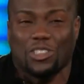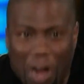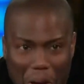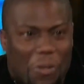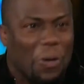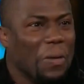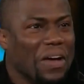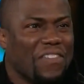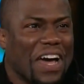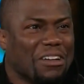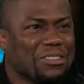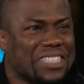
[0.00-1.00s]
in trouble
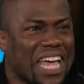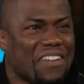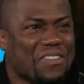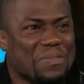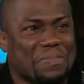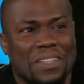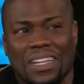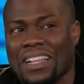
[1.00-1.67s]
if I don't save him.